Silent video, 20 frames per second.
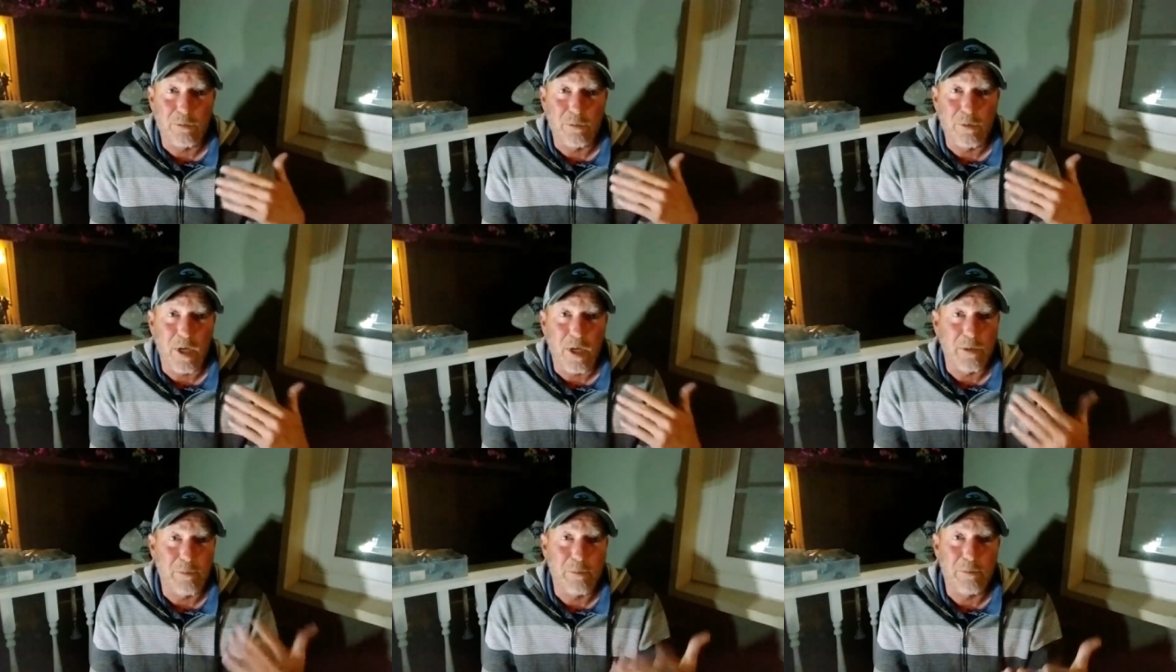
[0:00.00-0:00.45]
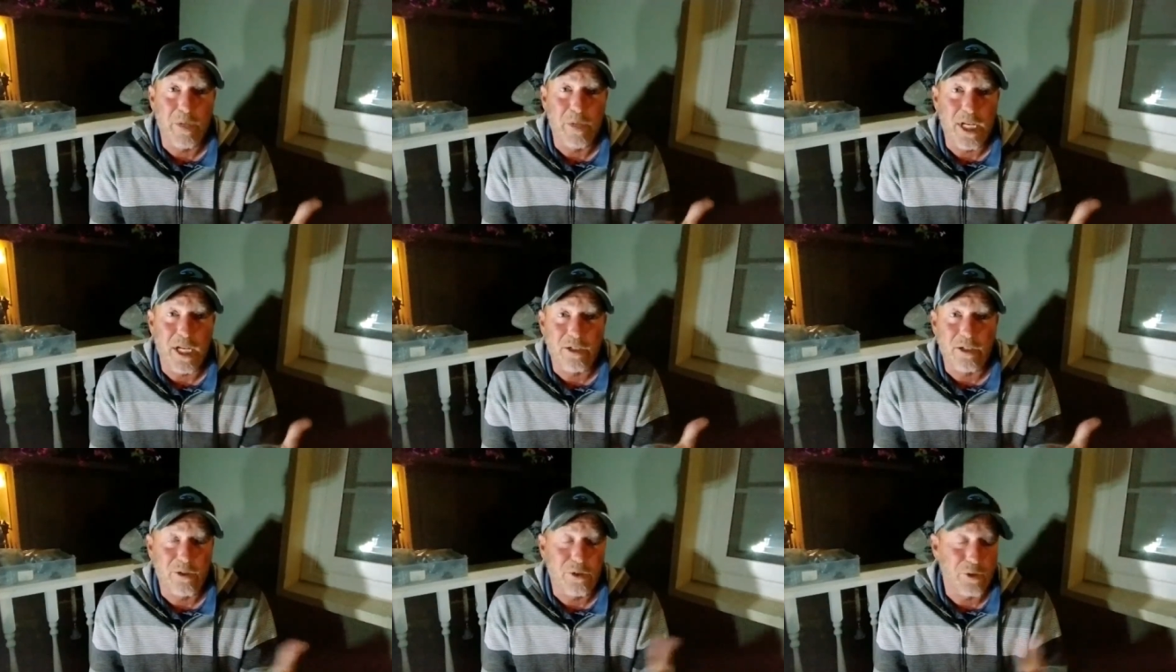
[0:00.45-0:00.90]
on me
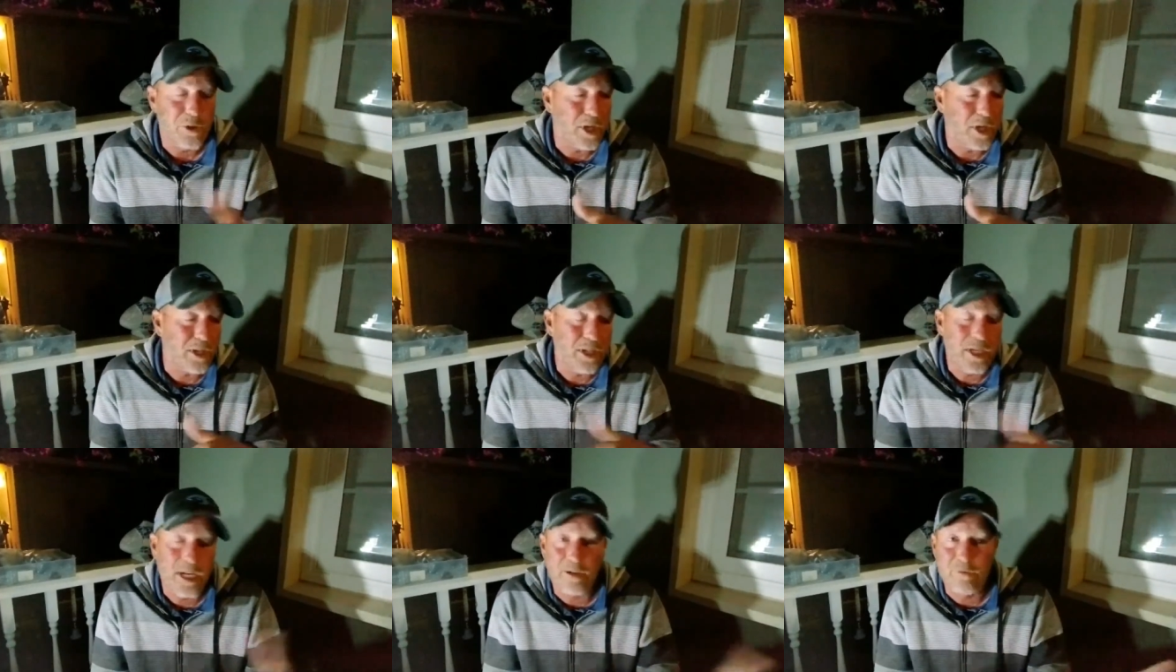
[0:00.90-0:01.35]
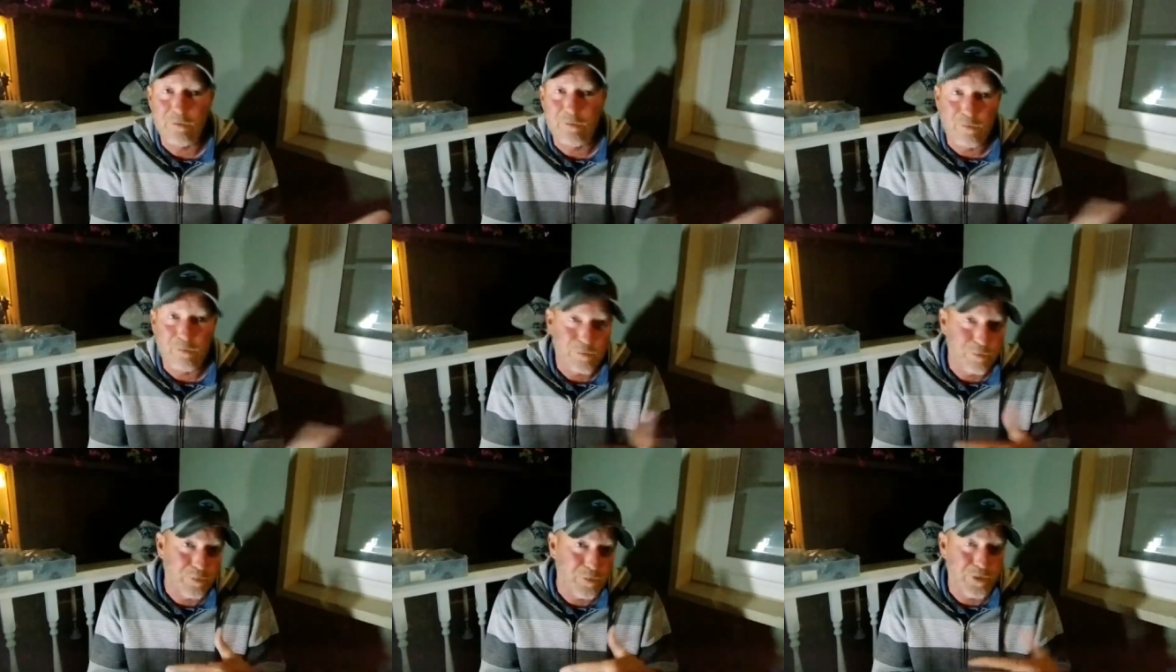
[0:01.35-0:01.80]
on shore, I only have
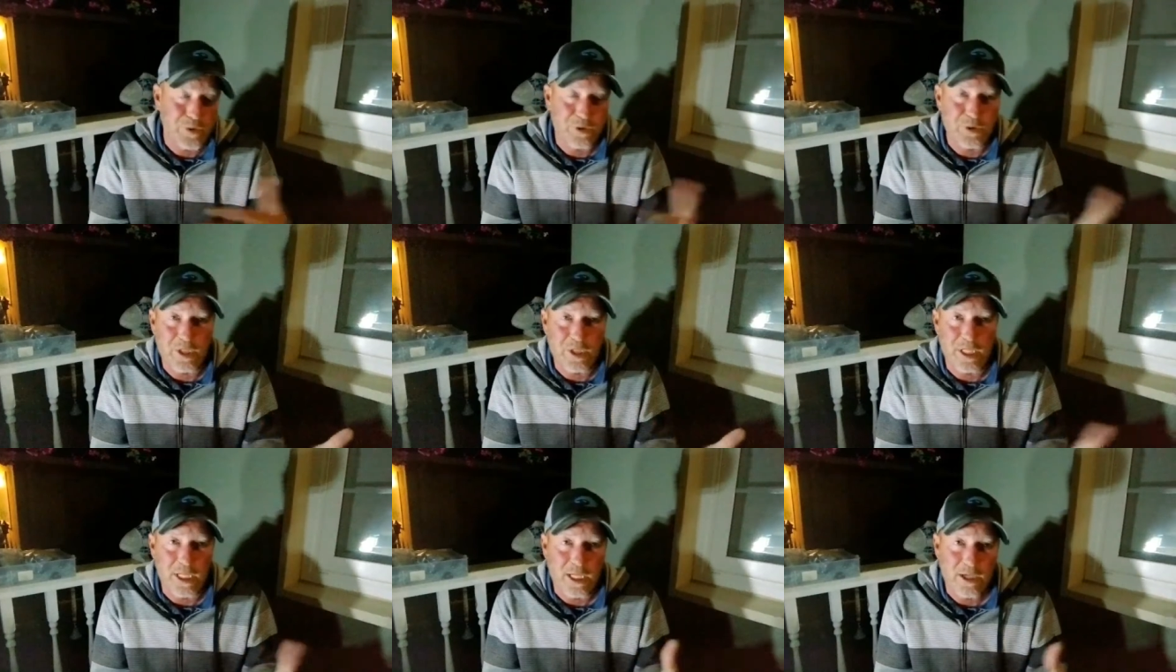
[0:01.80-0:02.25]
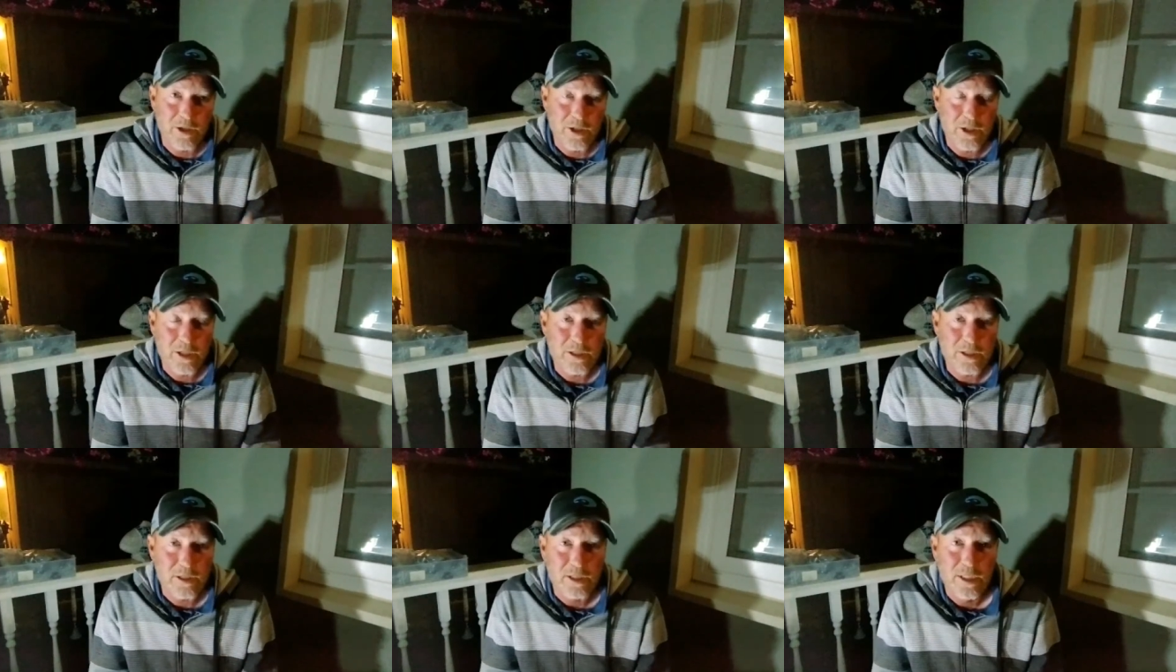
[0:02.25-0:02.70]
certain little
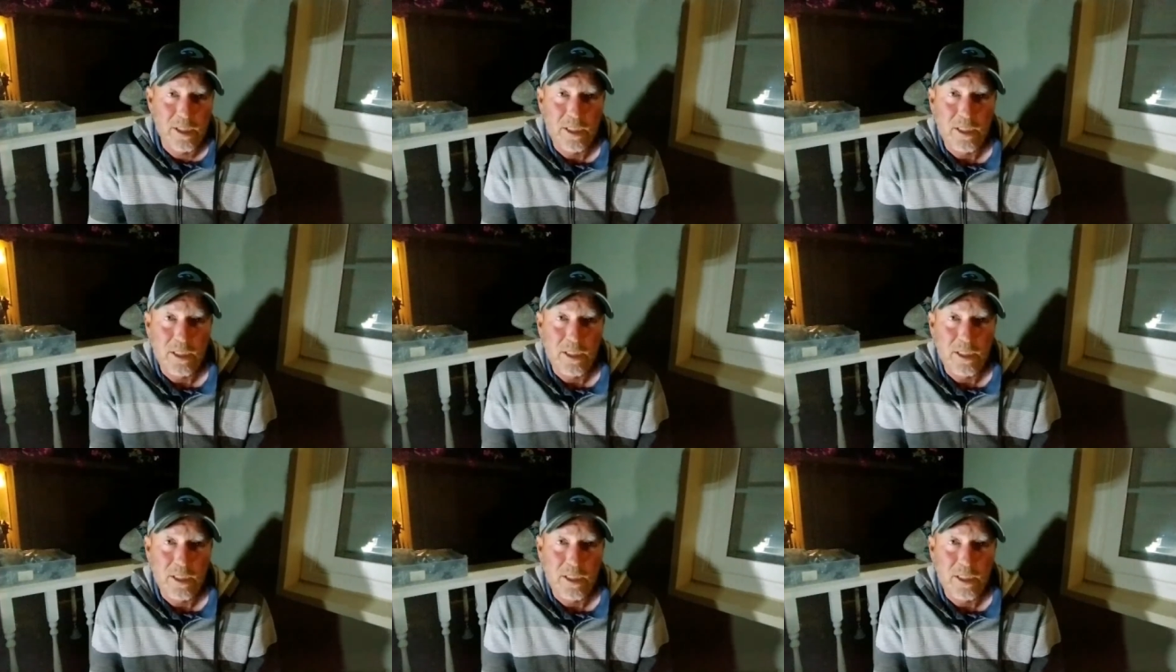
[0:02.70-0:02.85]
areas.